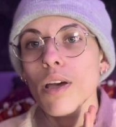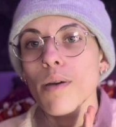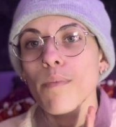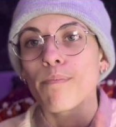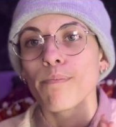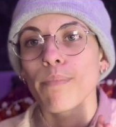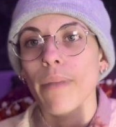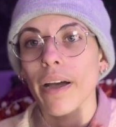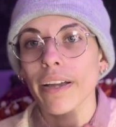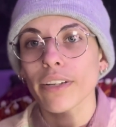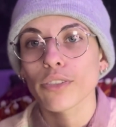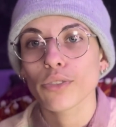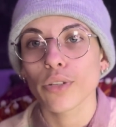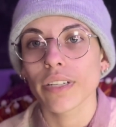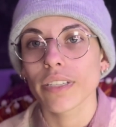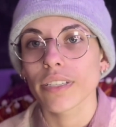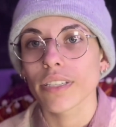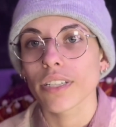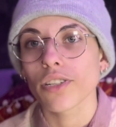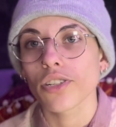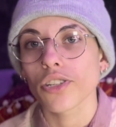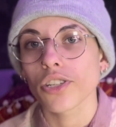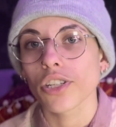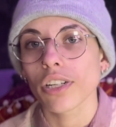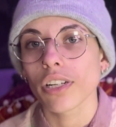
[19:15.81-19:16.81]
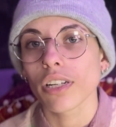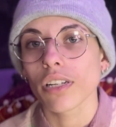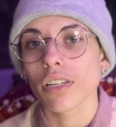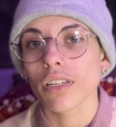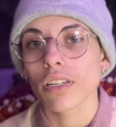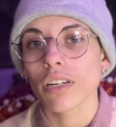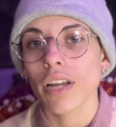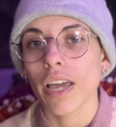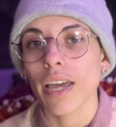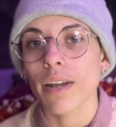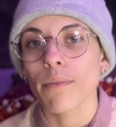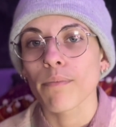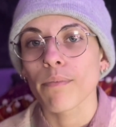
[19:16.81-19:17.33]
my transition
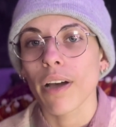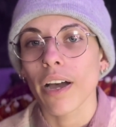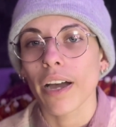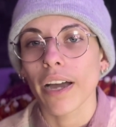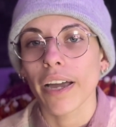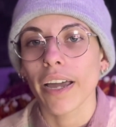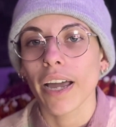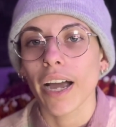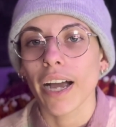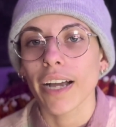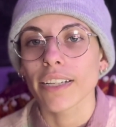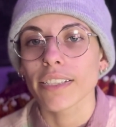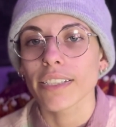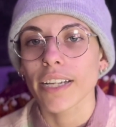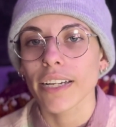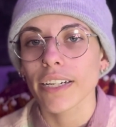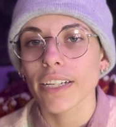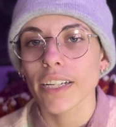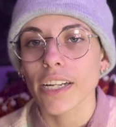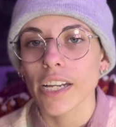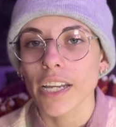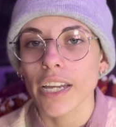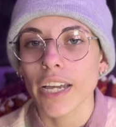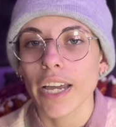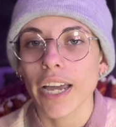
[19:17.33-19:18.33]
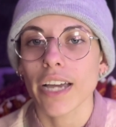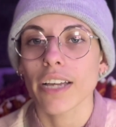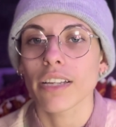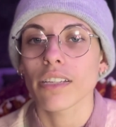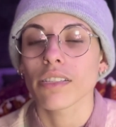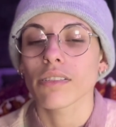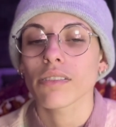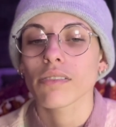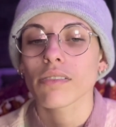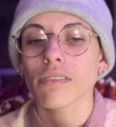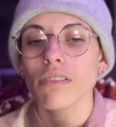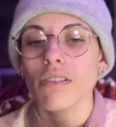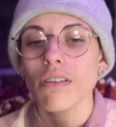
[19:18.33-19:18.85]
and my identity
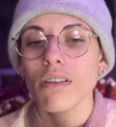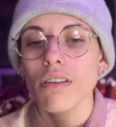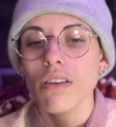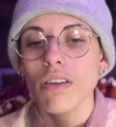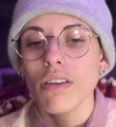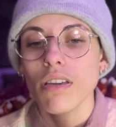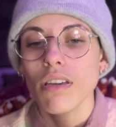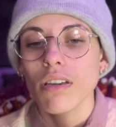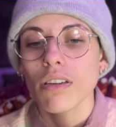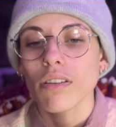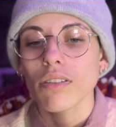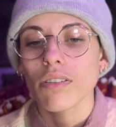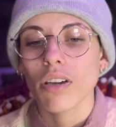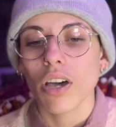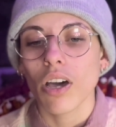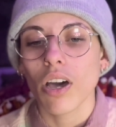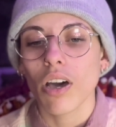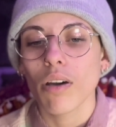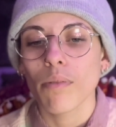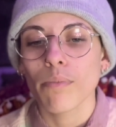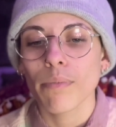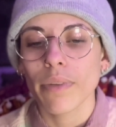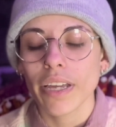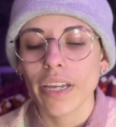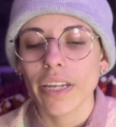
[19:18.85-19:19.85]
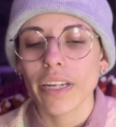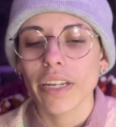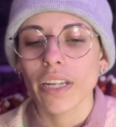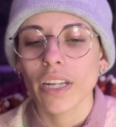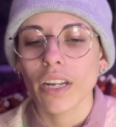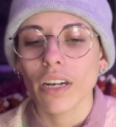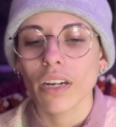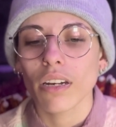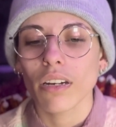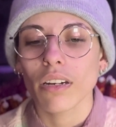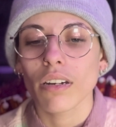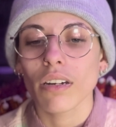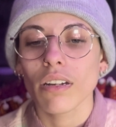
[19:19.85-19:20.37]
has come
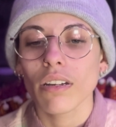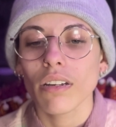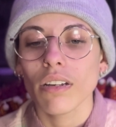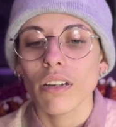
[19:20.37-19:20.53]
in